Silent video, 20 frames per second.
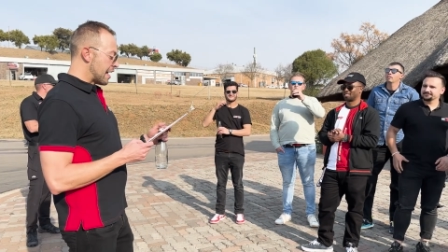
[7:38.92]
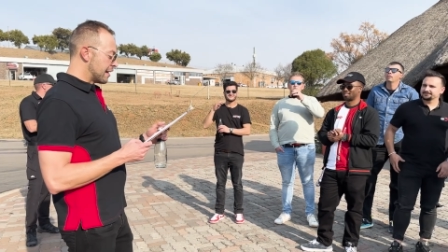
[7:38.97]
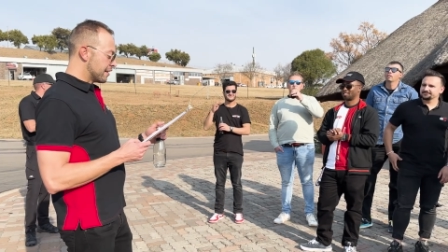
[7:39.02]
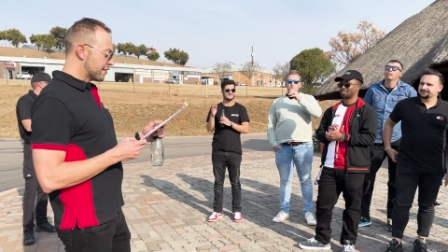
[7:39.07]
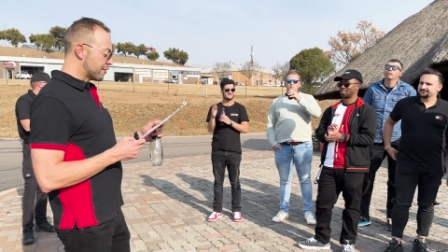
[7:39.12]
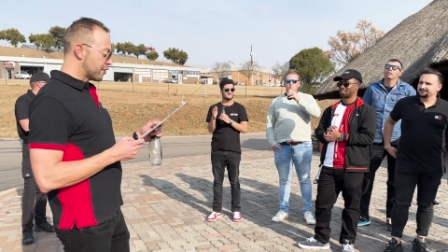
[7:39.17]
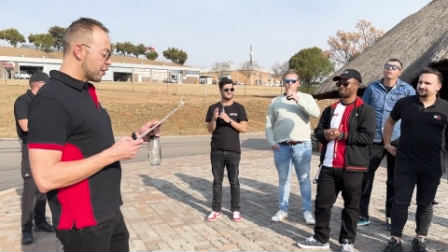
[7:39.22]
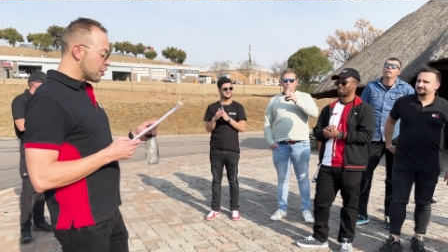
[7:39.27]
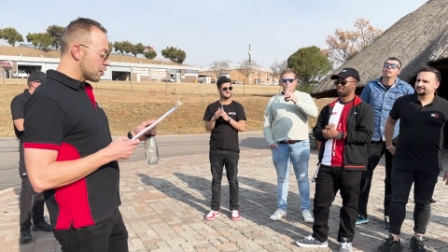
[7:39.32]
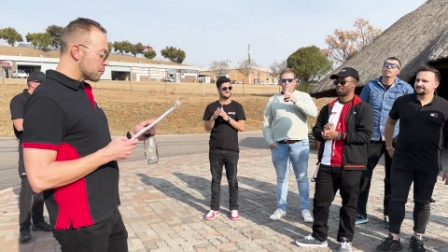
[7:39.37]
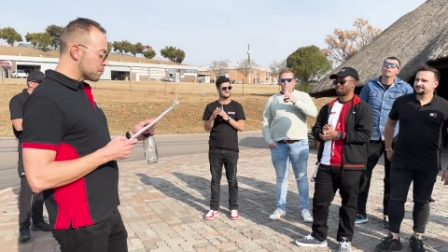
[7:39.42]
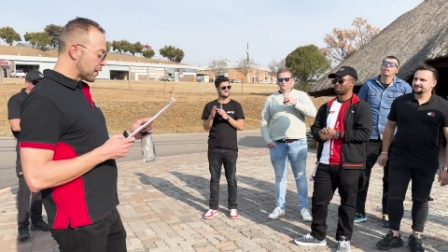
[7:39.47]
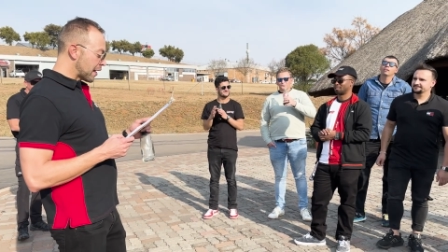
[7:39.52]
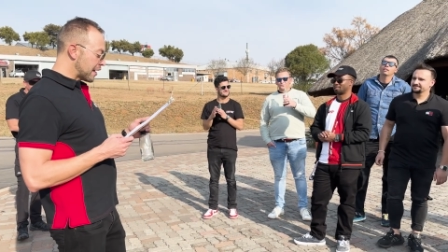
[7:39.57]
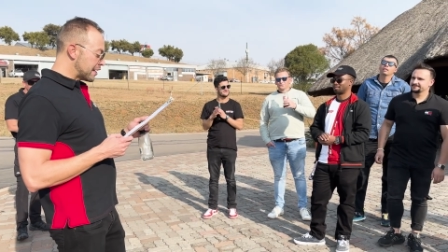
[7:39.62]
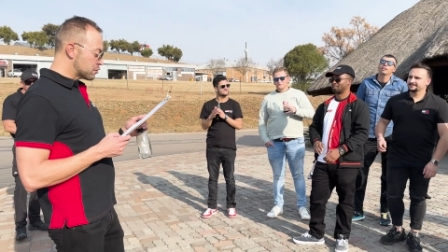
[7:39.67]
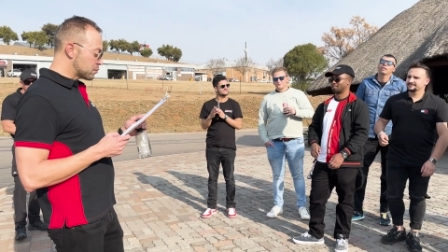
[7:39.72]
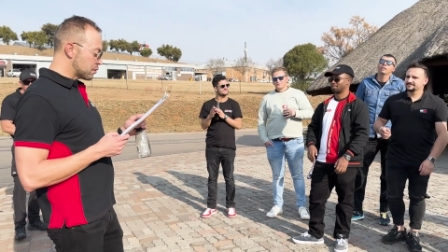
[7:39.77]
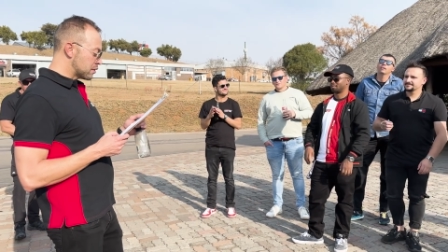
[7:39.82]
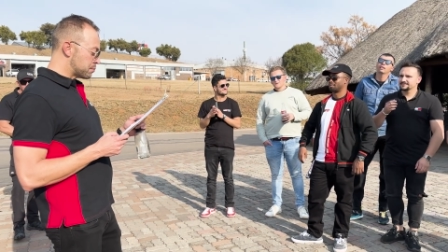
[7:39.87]
And third
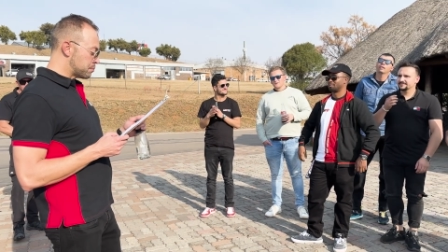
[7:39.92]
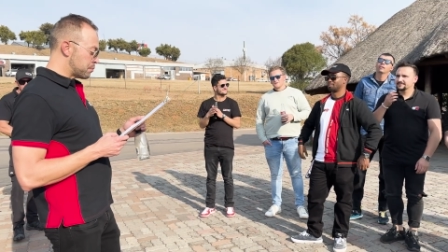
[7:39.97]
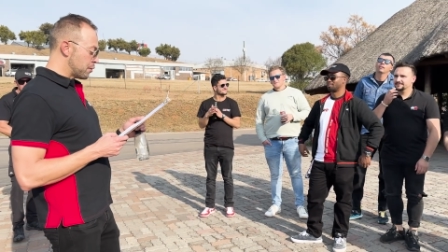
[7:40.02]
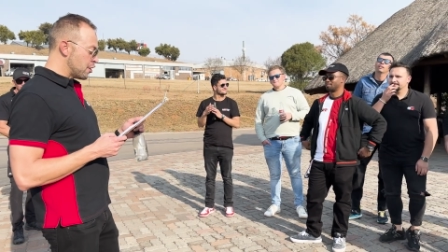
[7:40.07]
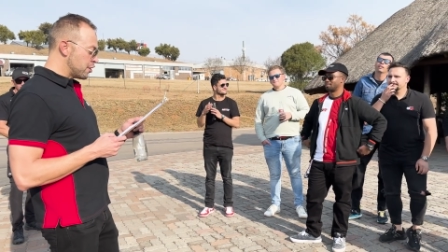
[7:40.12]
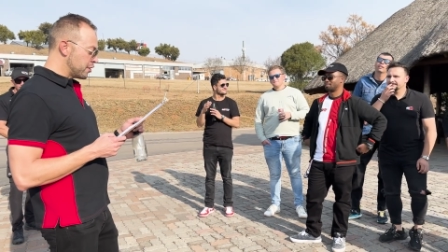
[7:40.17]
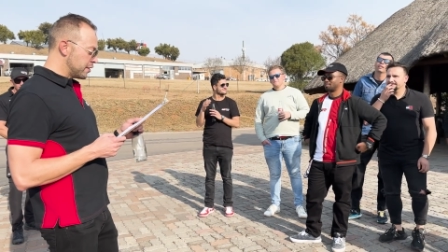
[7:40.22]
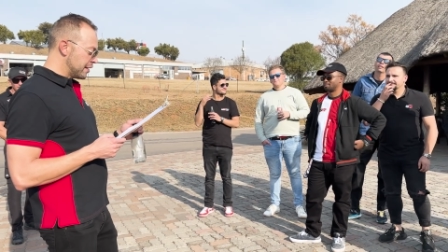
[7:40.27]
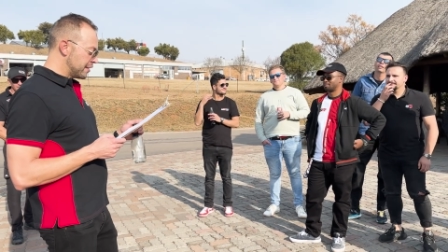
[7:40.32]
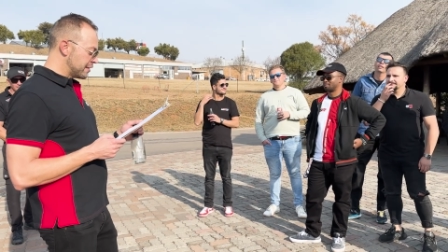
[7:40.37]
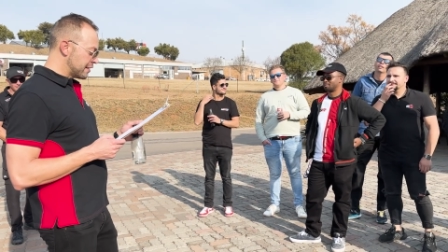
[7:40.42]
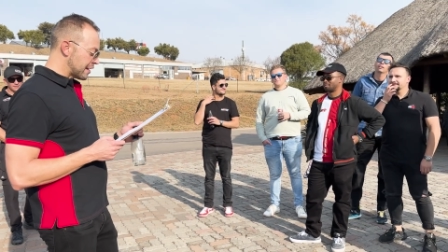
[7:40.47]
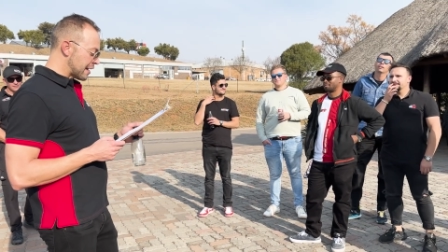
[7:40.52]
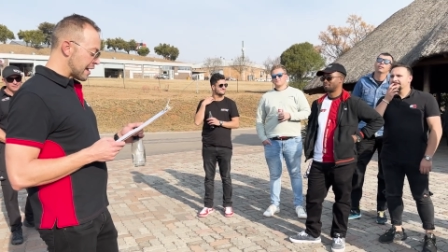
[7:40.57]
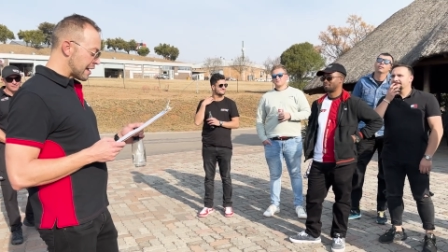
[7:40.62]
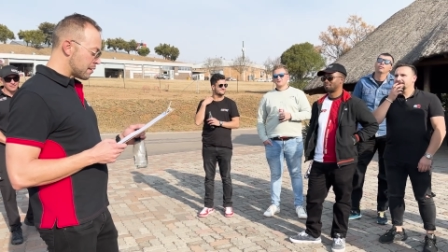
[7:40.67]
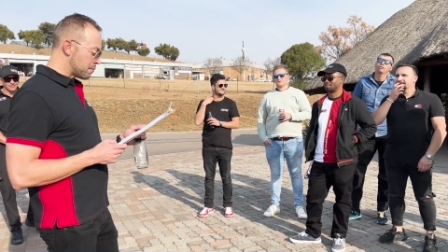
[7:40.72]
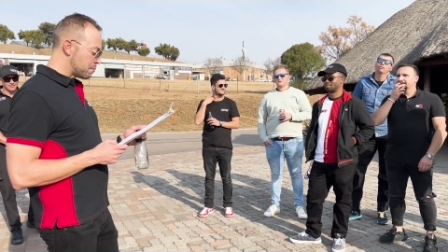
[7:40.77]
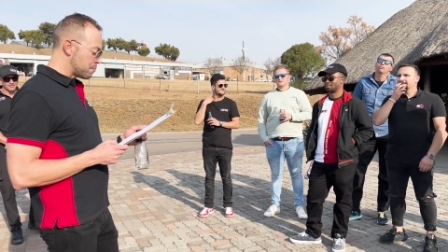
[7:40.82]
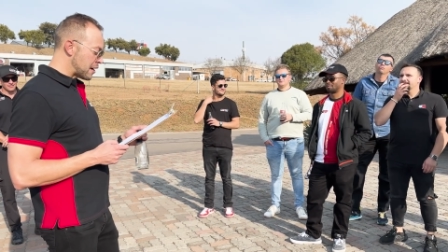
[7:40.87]
place was Bernie that
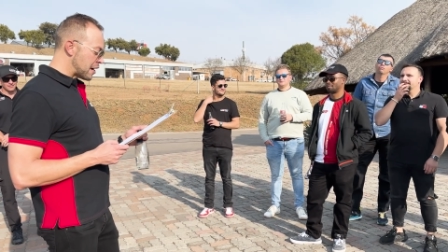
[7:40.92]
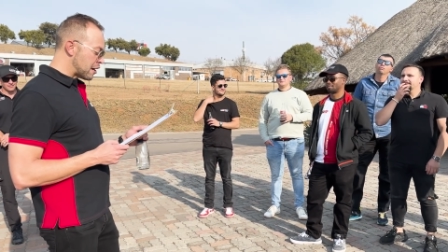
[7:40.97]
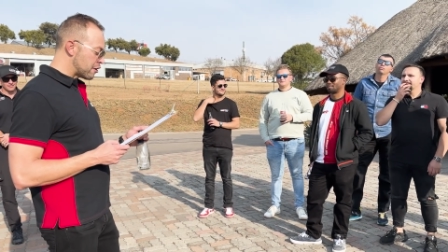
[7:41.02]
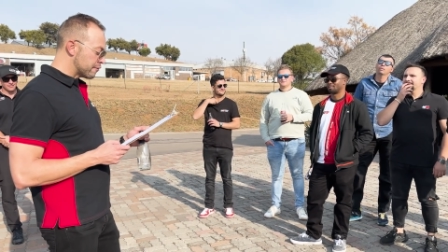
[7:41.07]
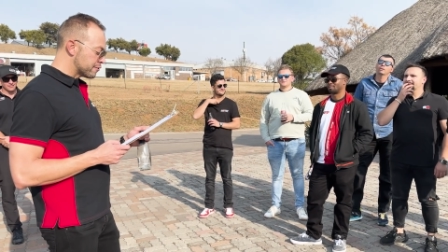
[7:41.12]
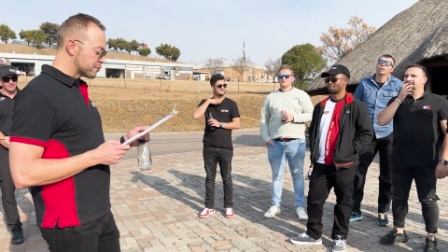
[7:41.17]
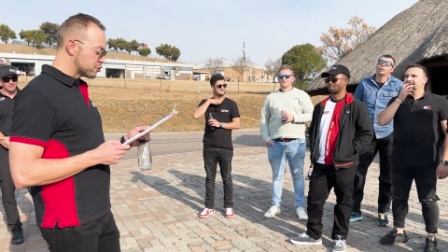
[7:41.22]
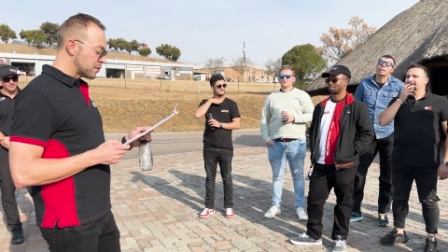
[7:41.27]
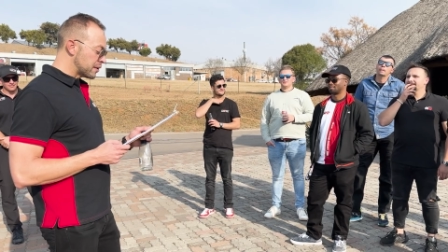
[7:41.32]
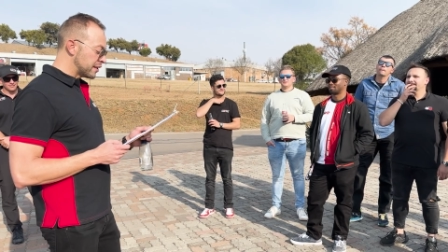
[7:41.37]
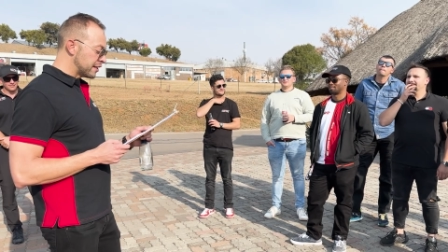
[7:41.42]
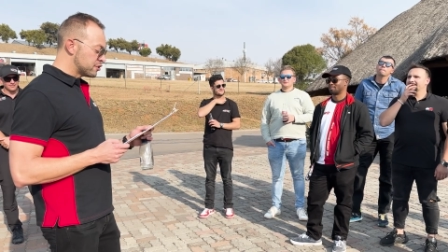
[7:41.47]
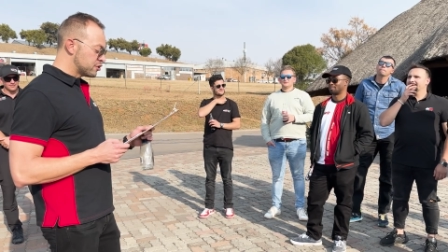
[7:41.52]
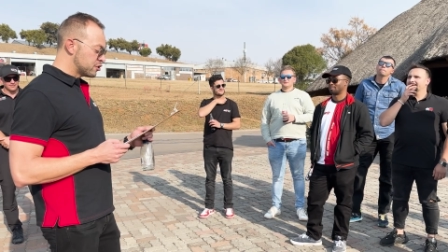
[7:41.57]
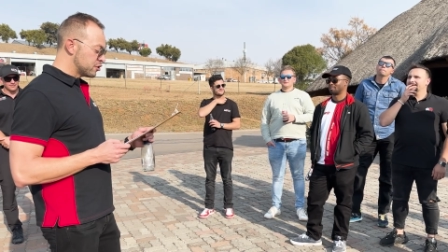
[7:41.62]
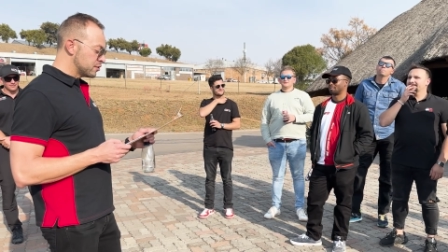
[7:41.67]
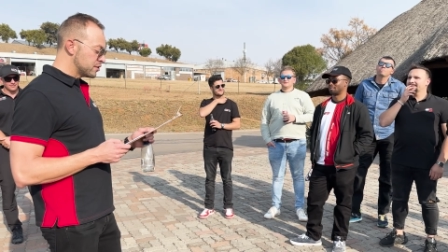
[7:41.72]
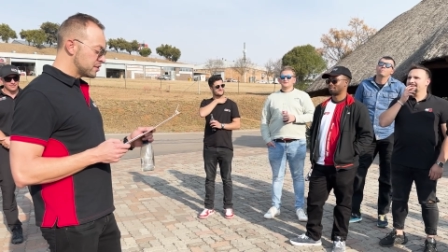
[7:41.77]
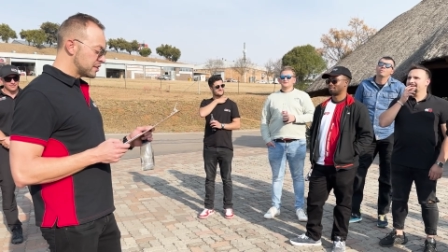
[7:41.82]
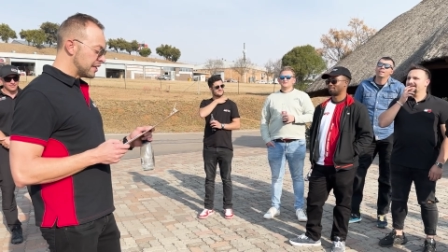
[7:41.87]
had a pair of
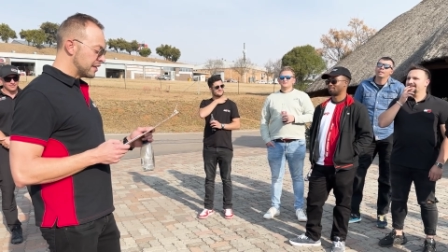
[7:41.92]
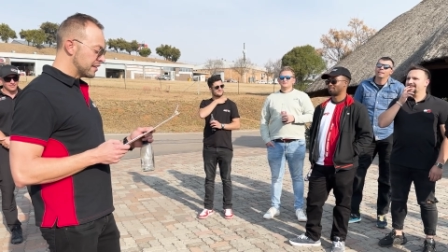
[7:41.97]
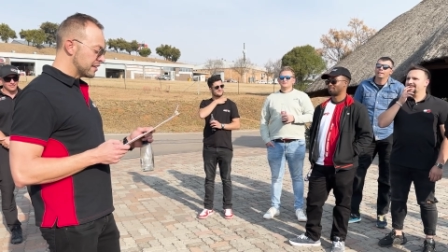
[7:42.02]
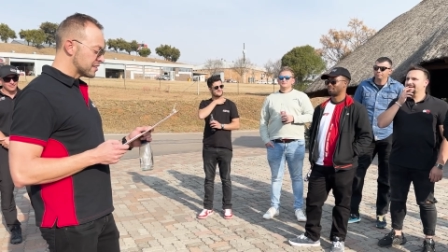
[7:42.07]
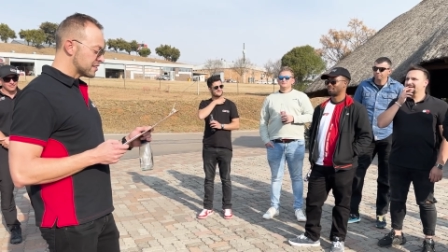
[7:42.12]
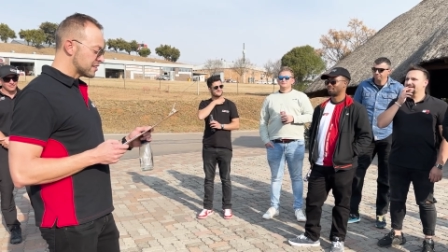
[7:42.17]
22s either